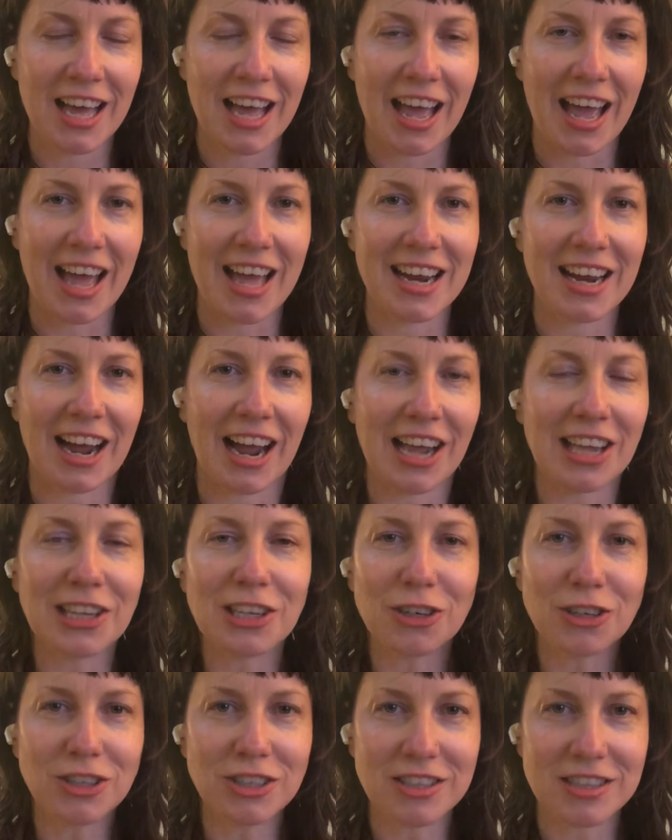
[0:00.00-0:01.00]
And I
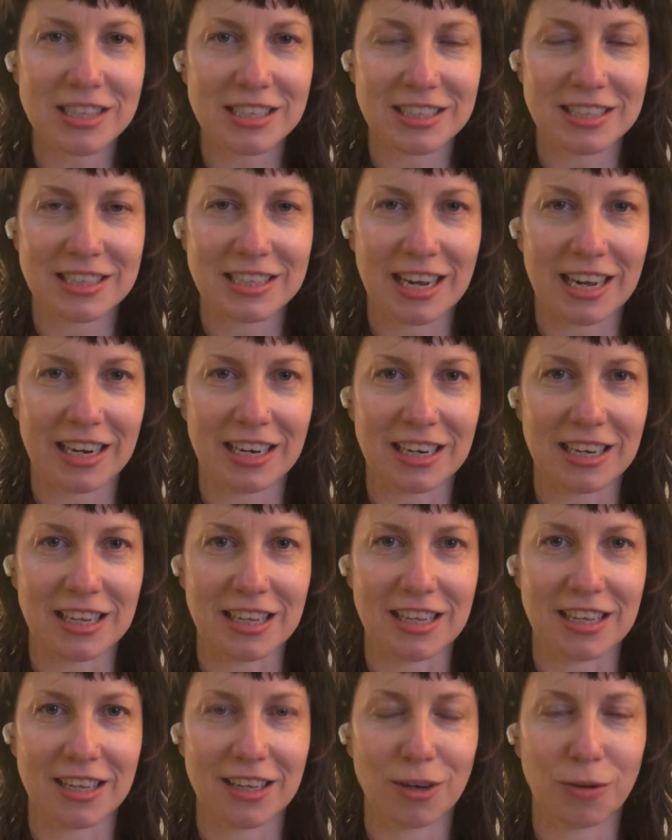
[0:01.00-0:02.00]
learned this
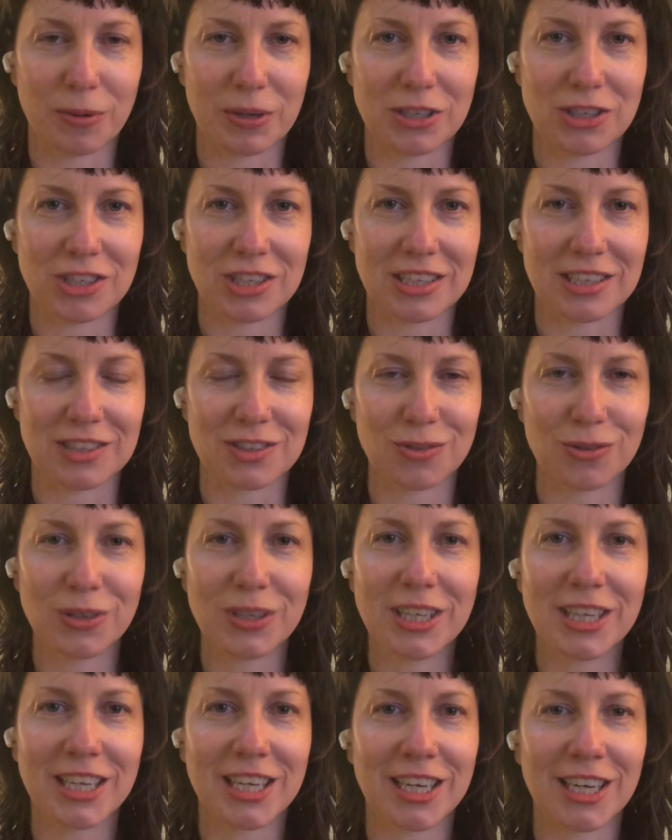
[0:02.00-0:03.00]
technique, which is
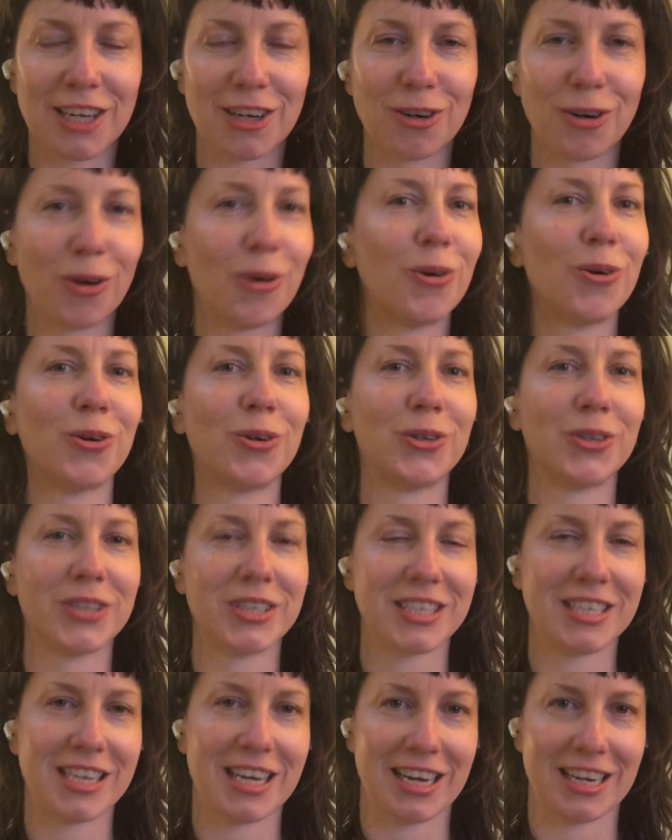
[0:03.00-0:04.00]
really an old
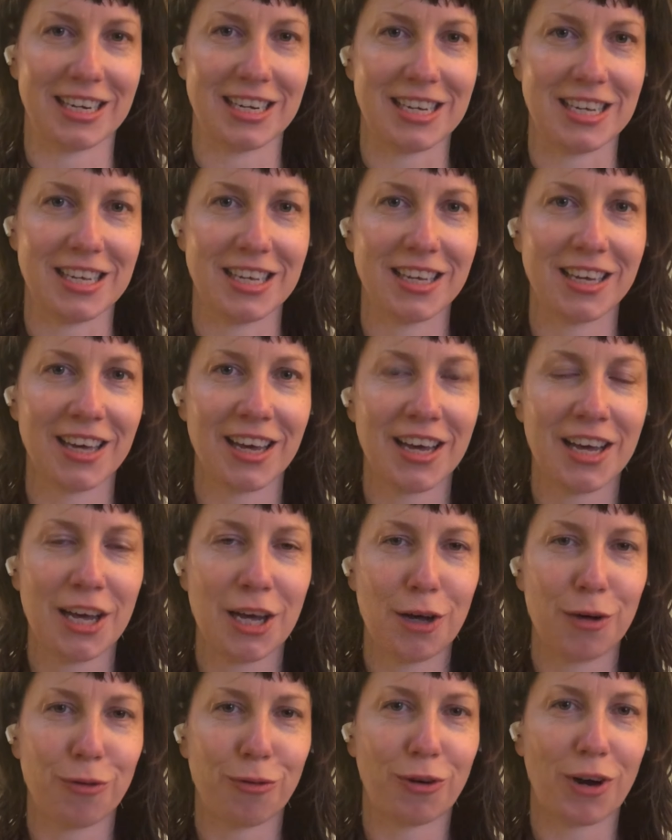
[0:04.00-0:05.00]
technique,
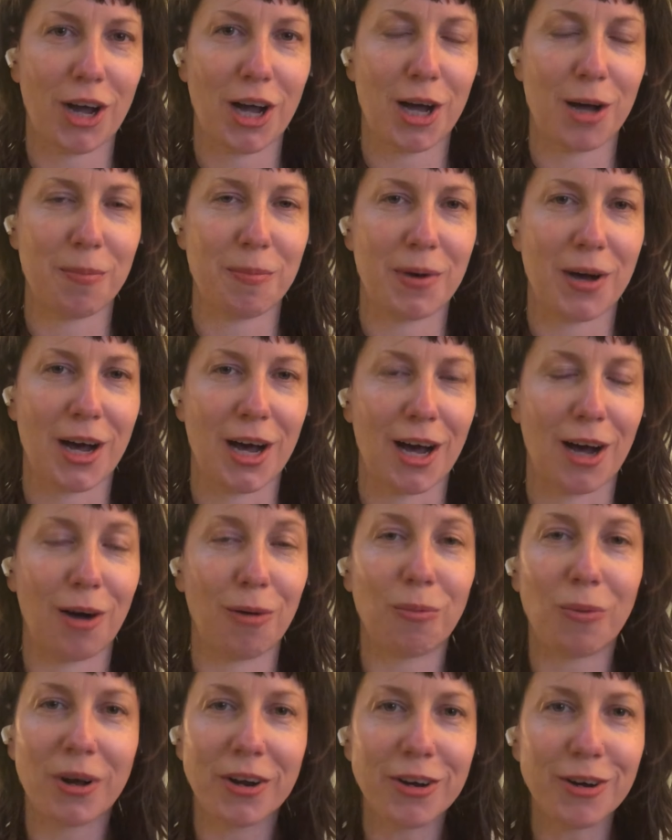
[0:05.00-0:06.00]
from a
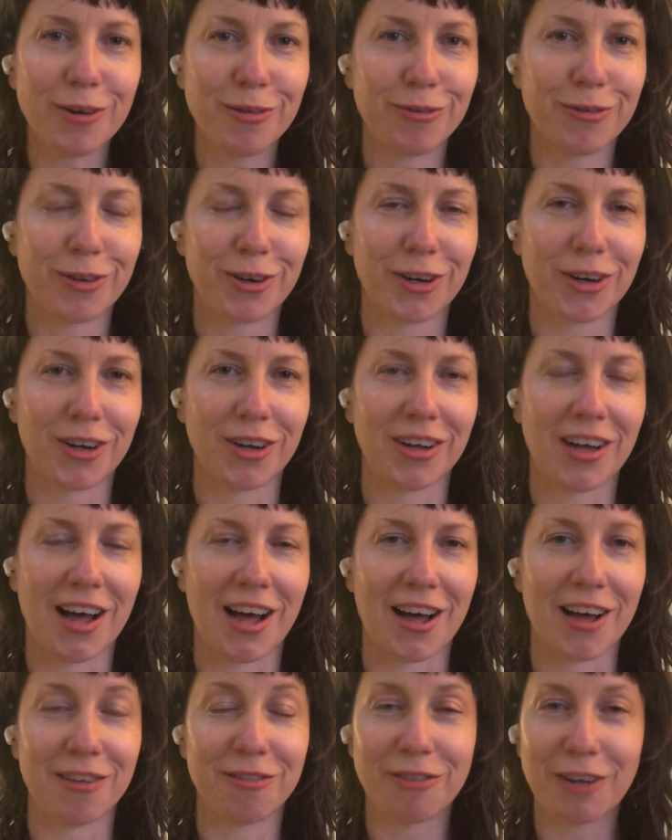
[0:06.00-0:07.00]
wonderful
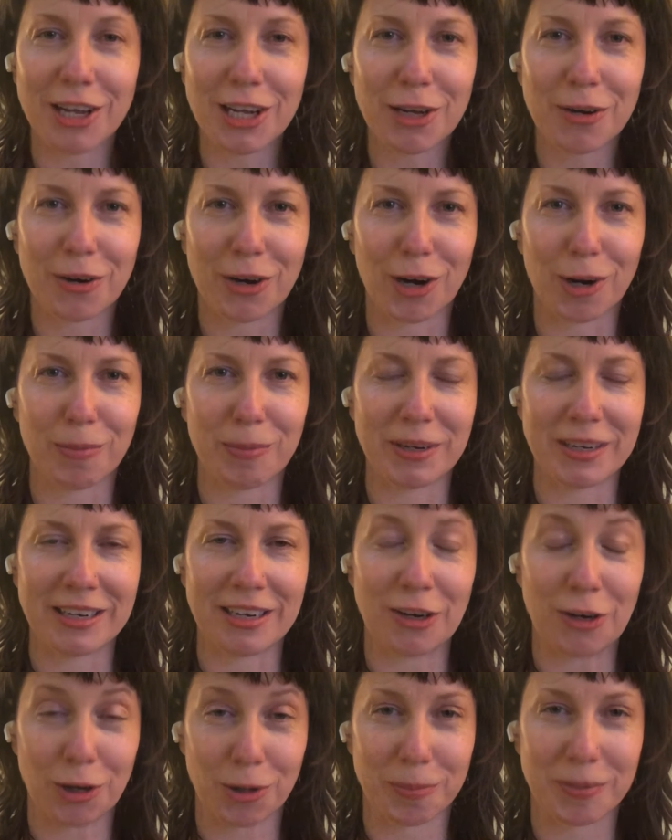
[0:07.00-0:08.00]
fellow
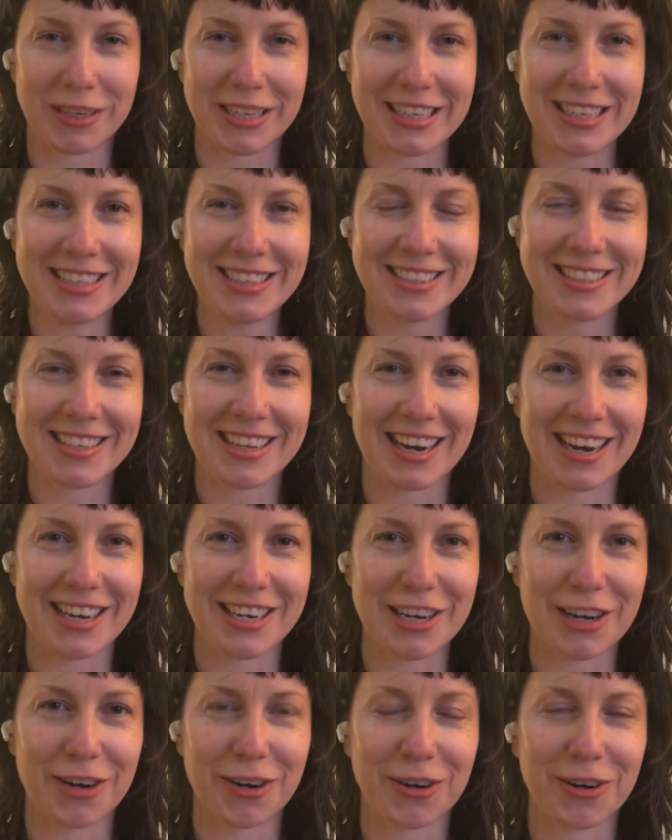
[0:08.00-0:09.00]
herbalist that I
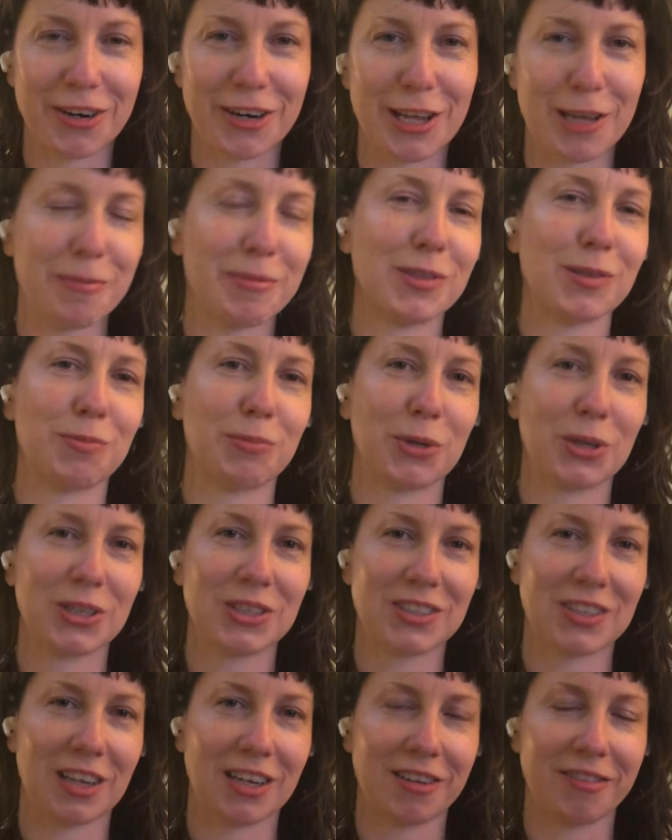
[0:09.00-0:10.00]
know. Her name is Brooke
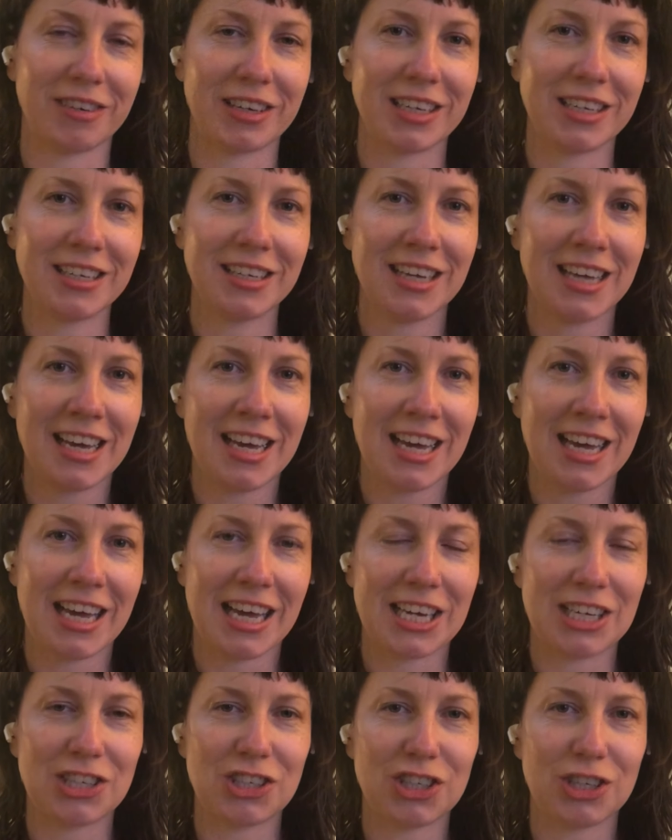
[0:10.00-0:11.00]
Sullivan,
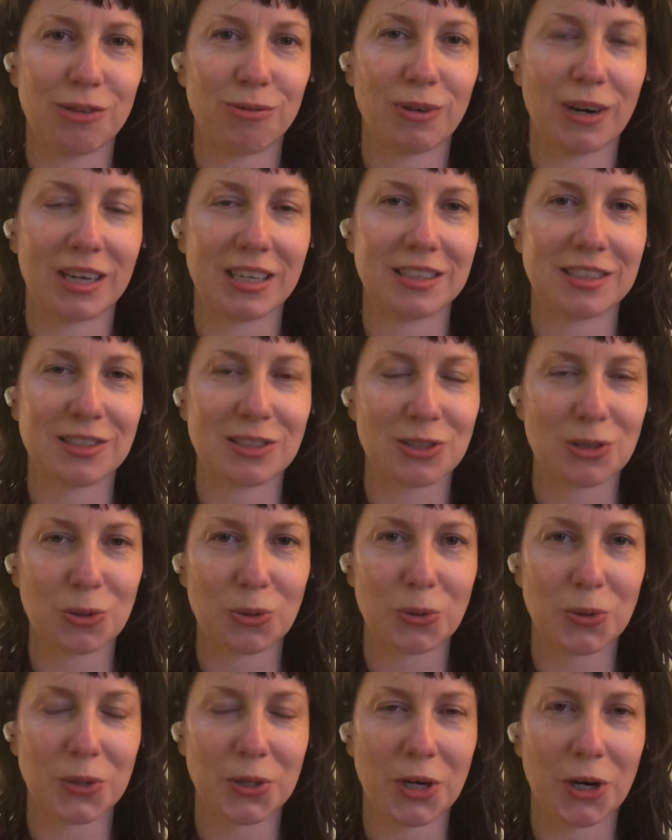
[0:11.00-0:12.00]
and she runs a
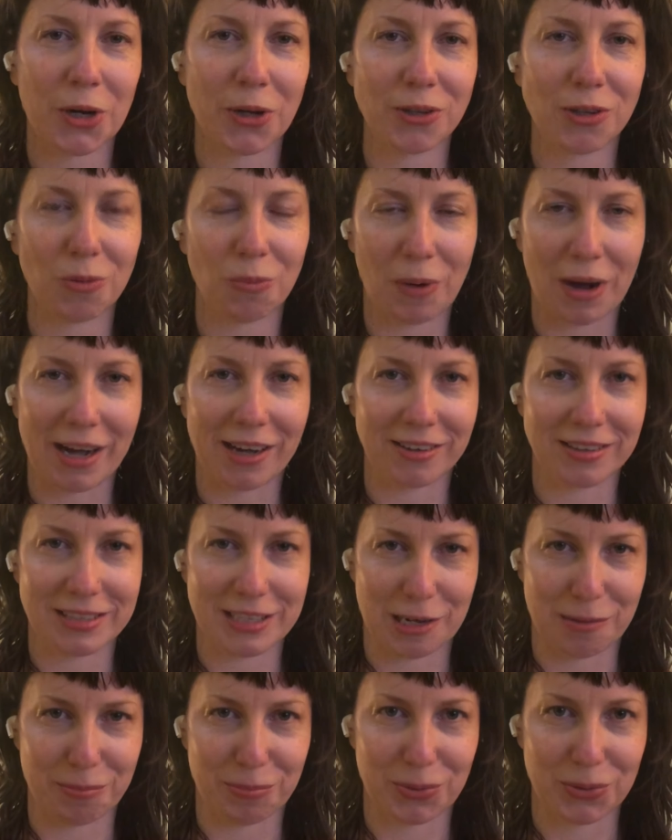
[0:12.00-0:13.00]
school called the Wild
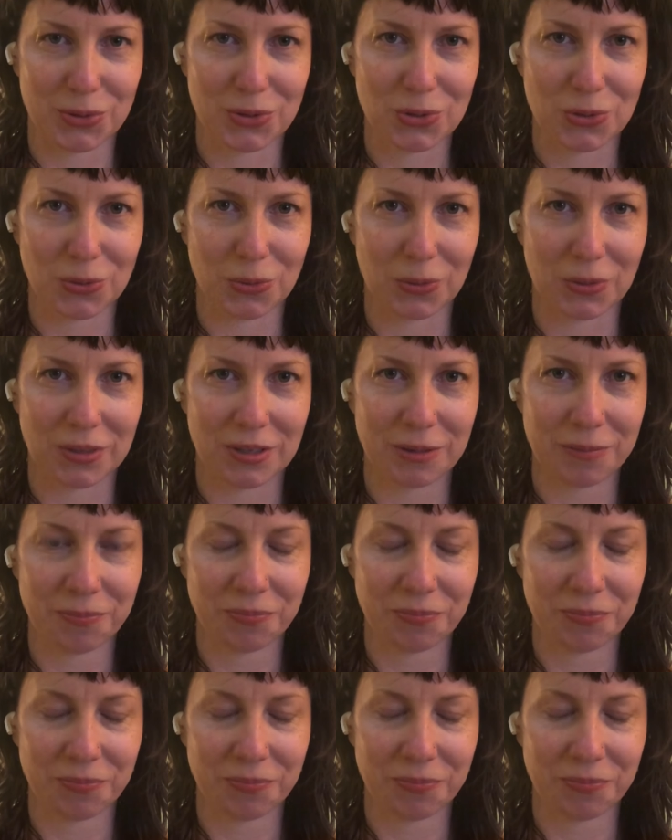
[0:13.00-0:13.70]
Temple School.